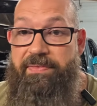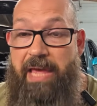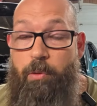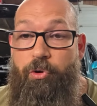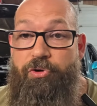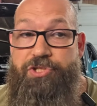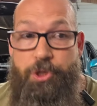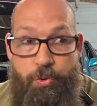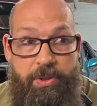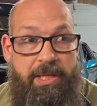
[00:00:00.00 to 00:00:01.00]
They were
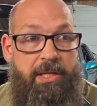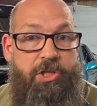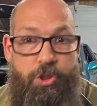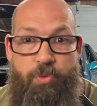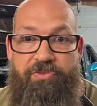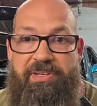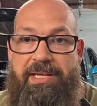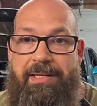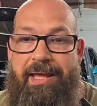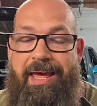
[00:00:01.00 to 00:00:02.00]
tuning
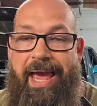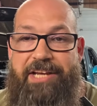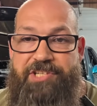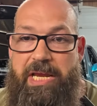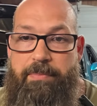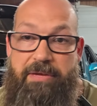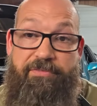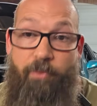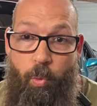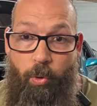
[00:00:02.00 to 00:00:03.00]
using a
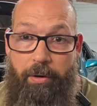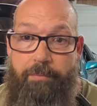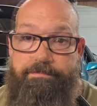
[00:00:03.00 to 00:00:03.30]
JB4.